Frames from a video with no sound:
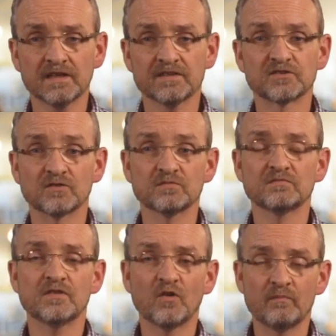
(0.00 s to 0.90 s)
So
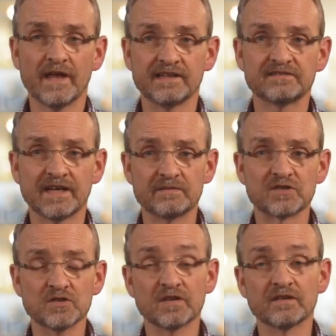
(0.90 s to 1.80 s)
not many times
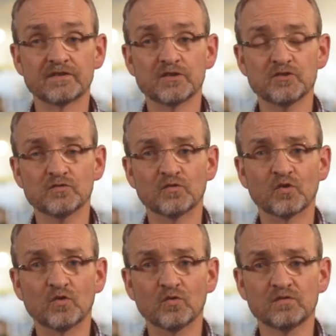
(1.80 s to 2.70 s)
are you given a new
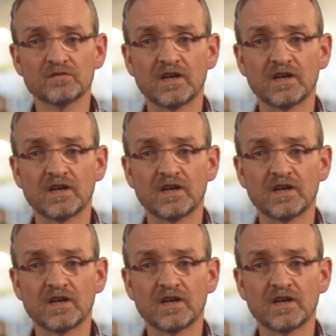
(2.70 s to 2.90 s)
role,